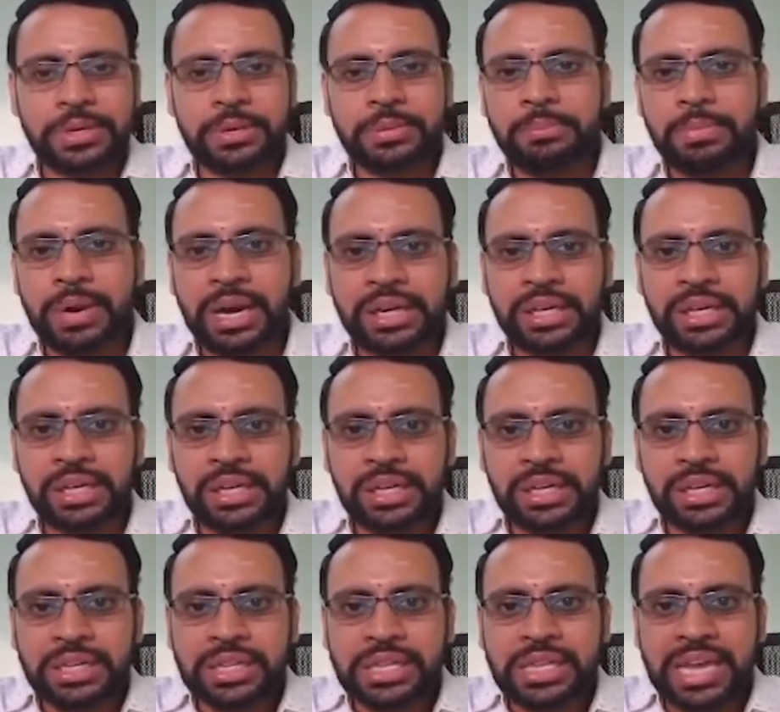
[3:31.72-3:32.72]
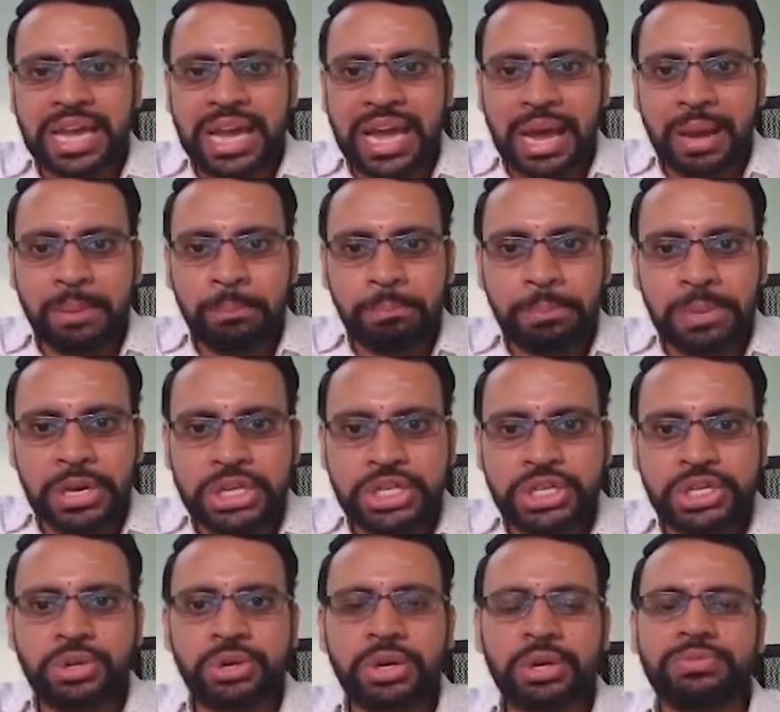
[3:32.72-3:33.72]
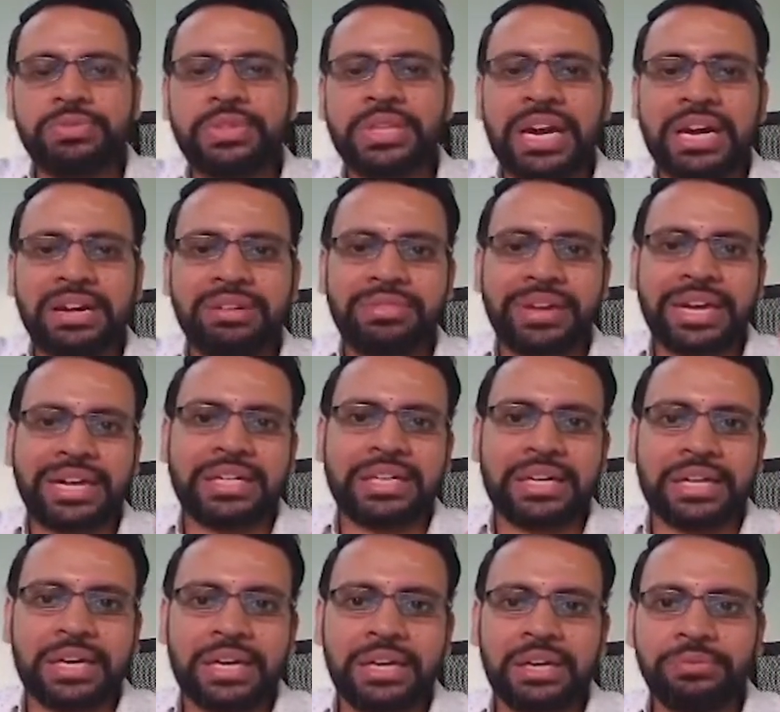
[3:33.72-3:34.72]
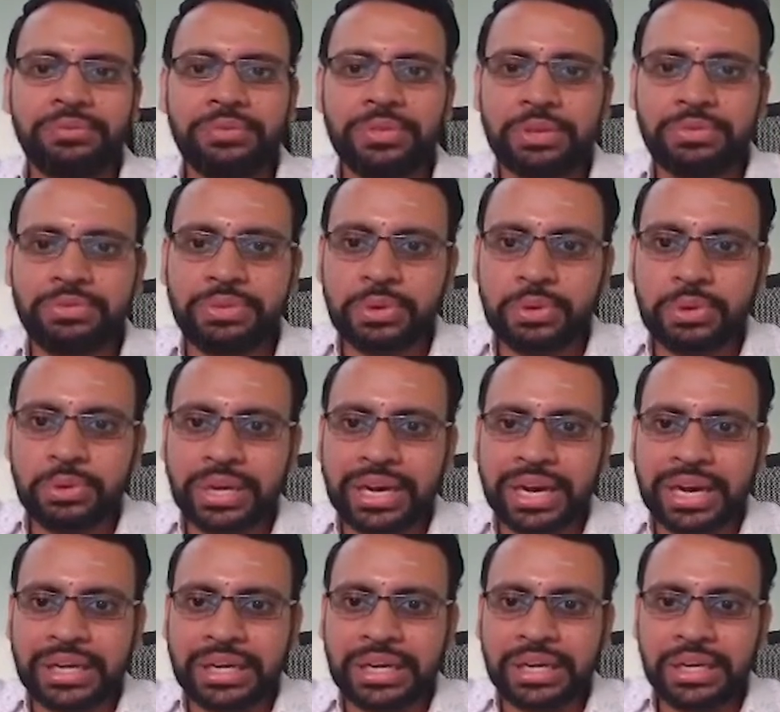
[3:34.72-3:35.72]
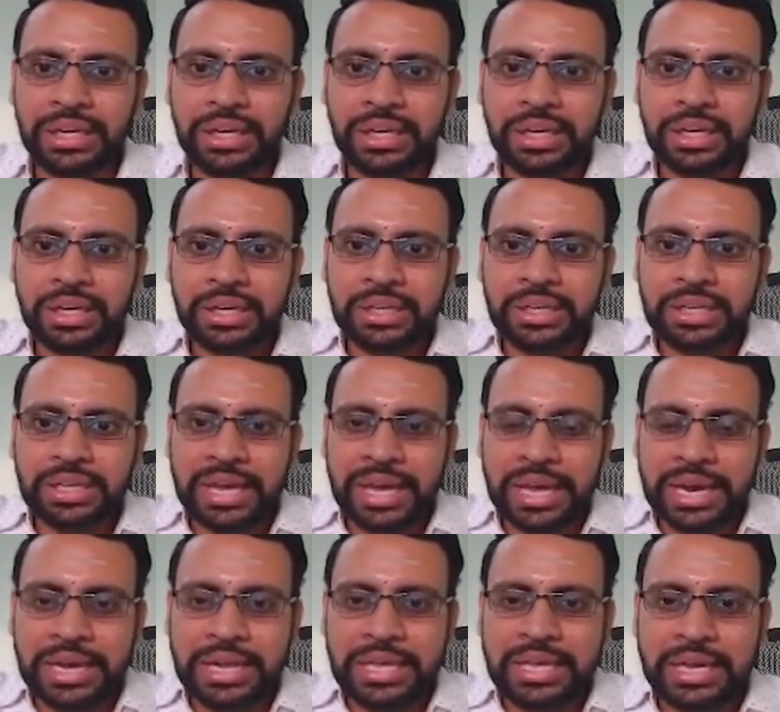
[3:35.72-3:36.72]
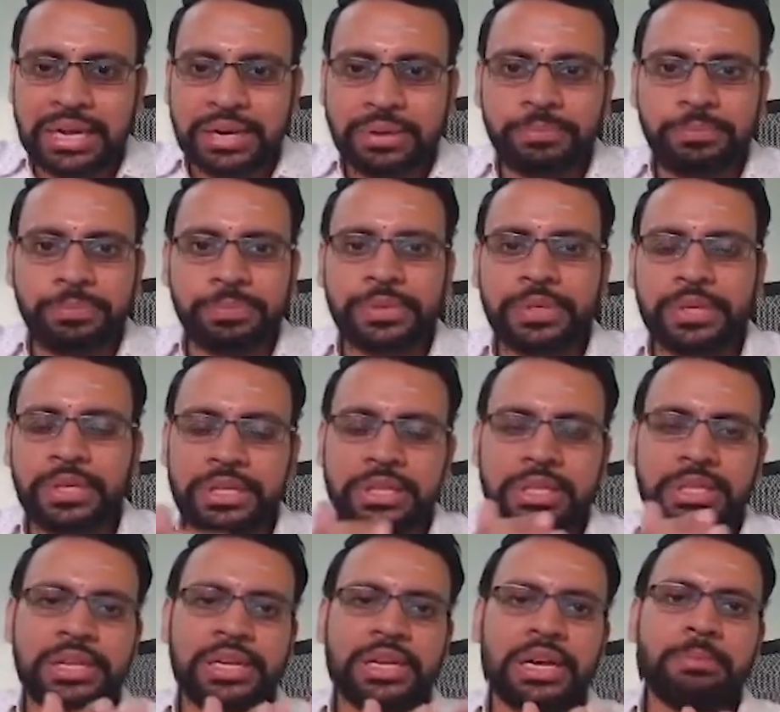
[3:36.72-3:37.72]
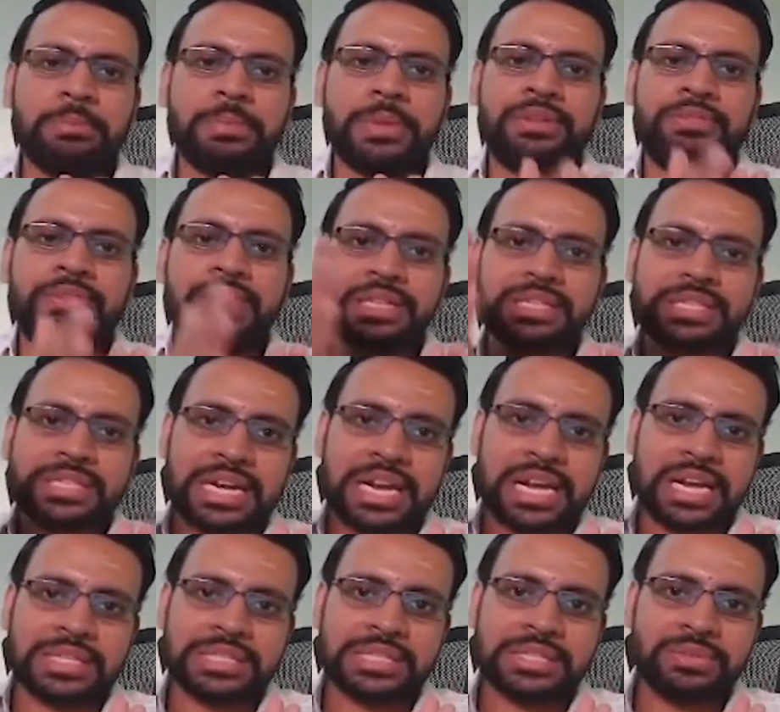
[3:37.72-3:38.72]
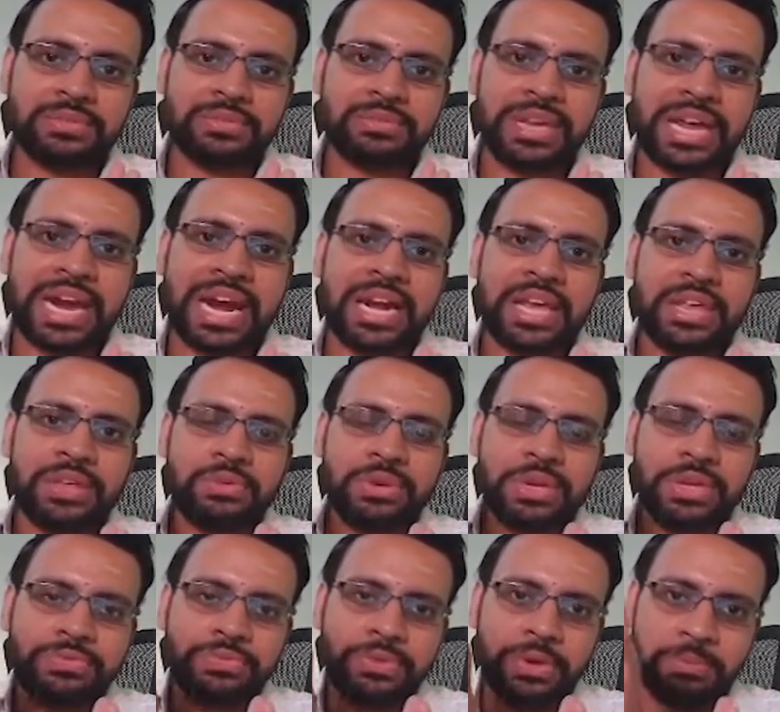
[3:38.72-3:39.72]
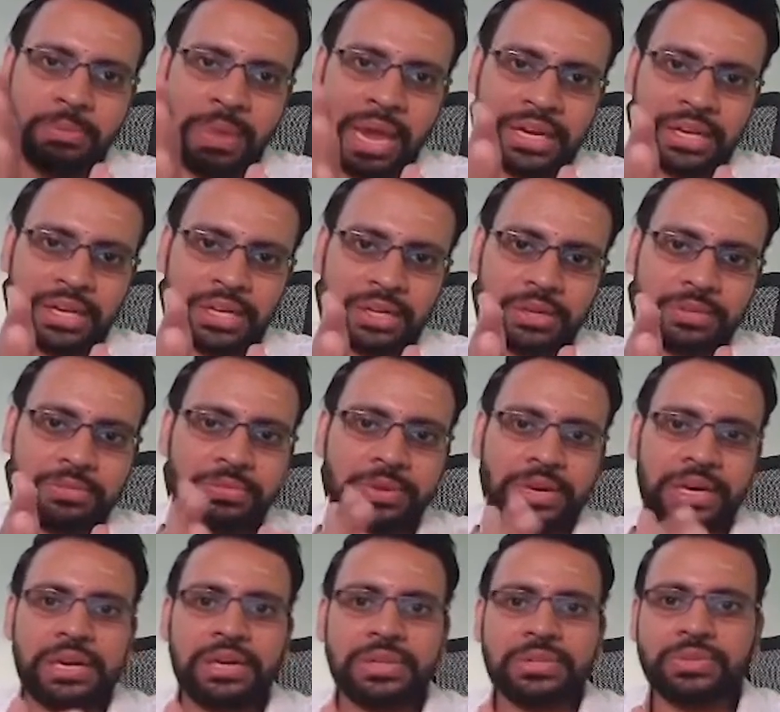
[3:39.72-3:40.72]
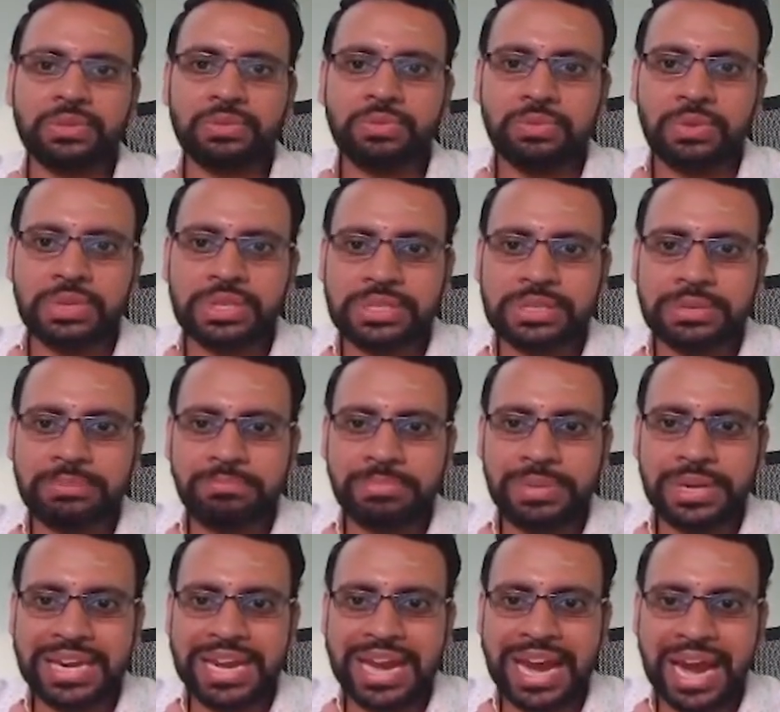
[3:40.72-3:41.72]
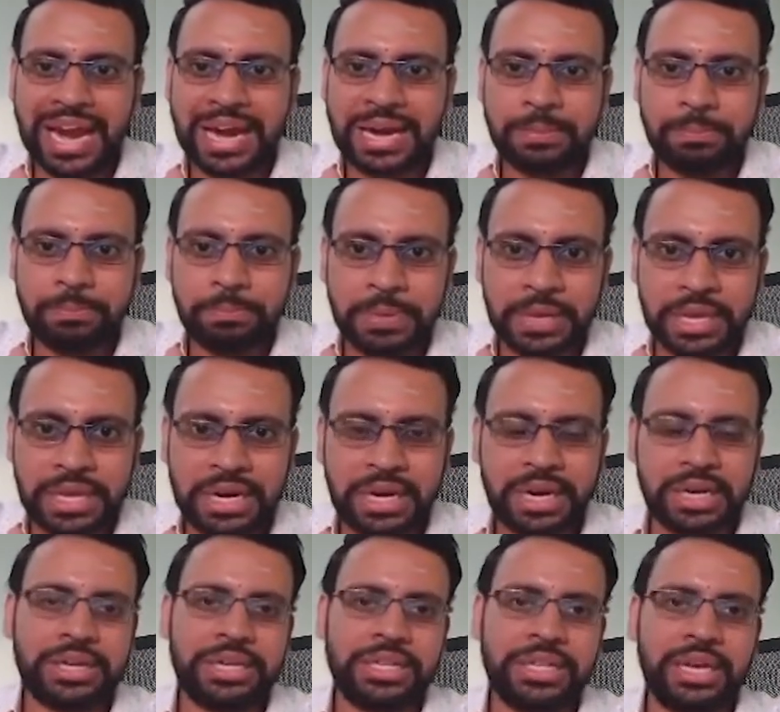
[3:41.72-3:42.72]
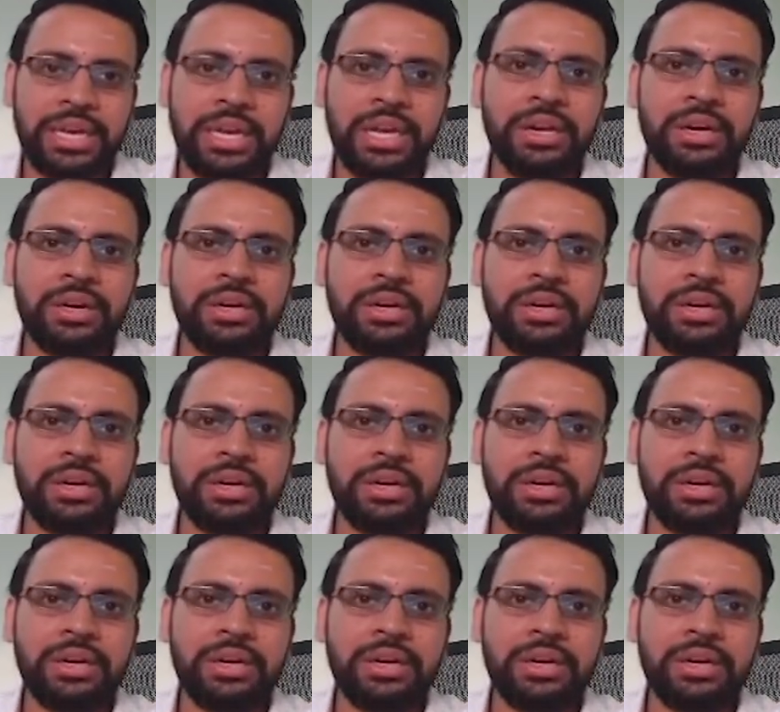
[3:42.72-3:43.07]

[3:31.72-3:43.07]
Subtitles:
but the amplitude of that vector, if you look at it, earlier in the previous class we had a uniform magnetic field, so we simply had B naught there.